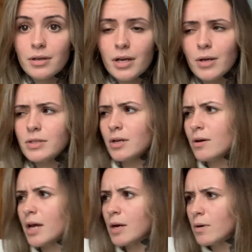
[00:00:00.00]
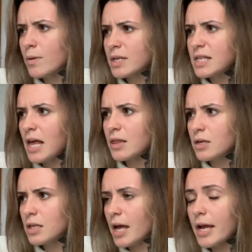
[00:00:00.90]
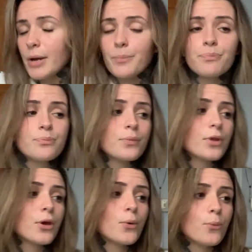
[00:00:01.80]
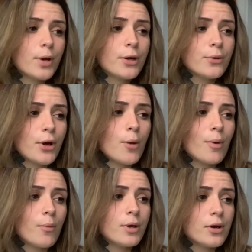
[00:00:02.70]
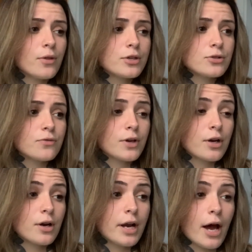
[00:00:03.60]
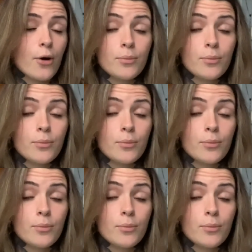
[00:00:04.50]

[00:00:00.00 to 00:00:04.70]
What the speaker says: And I was like, okay, well, what does that look like? We don't know, but we know that you'll figure it out.